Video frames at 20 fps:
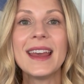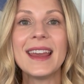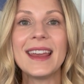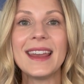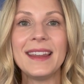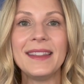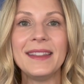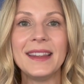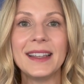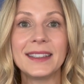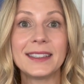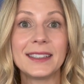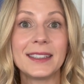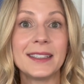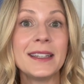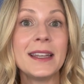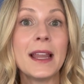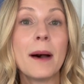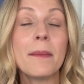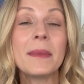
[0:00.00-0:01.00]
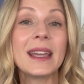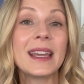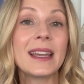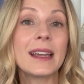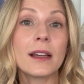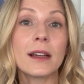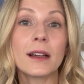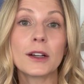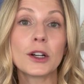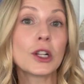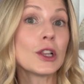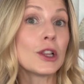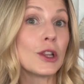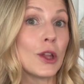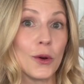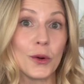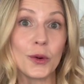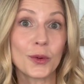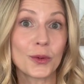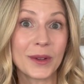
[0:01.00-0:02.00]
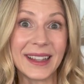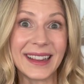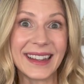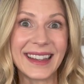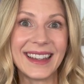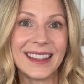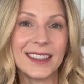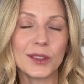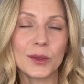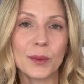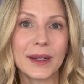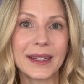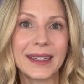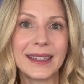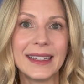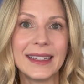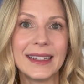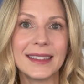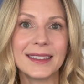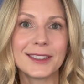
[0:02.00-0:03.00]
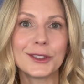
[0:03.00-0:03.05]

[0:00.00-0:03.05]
in this numbing cloak, really, is what it is.